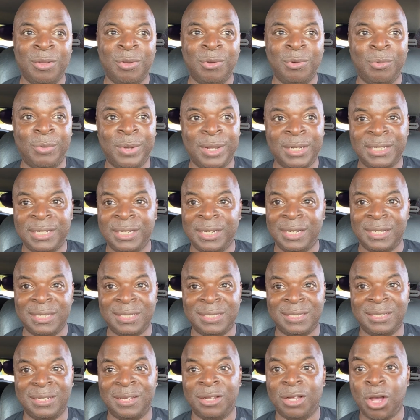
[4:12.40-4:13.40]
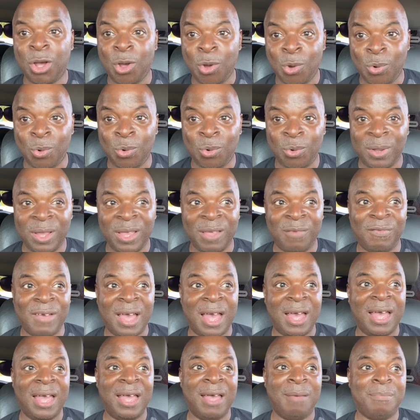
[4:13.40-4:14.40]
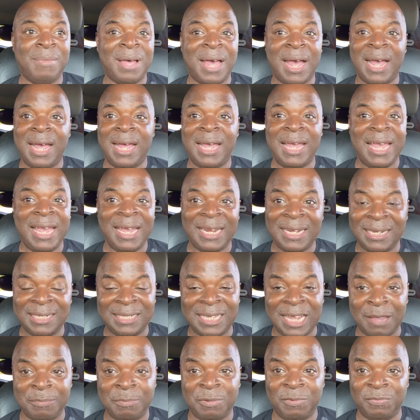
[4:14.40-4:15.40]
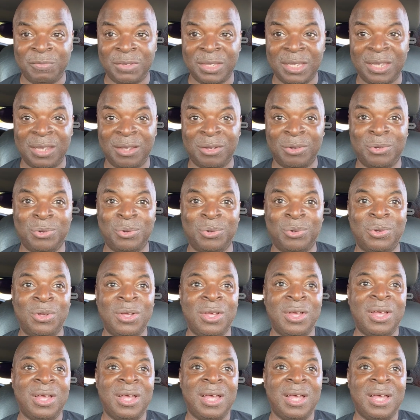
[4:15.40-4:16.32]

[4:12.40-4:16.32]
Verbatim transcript: which is the goal if I buy any type of vehicle,